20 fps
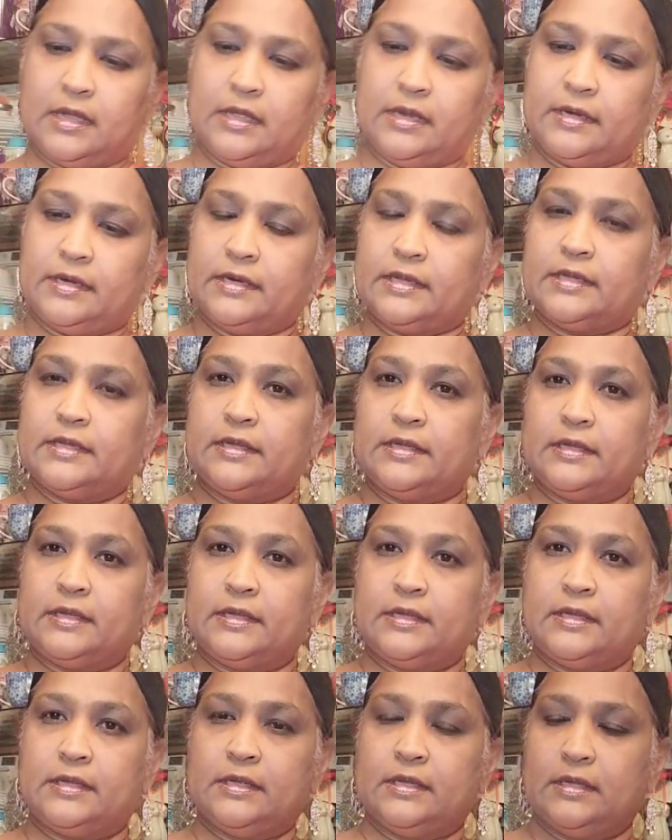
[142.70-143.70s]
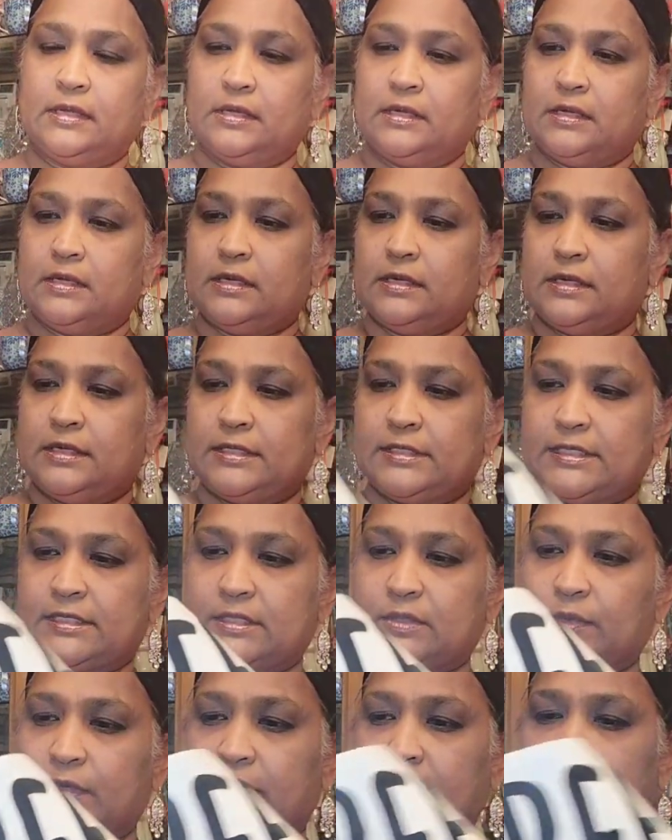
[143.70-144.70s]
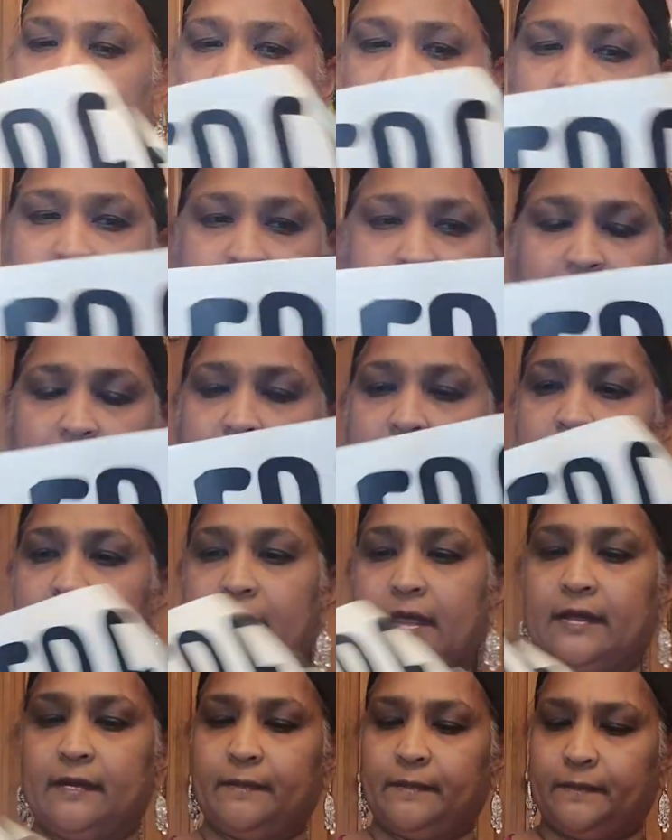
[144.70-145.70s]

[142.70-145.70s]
And this is what it looks like.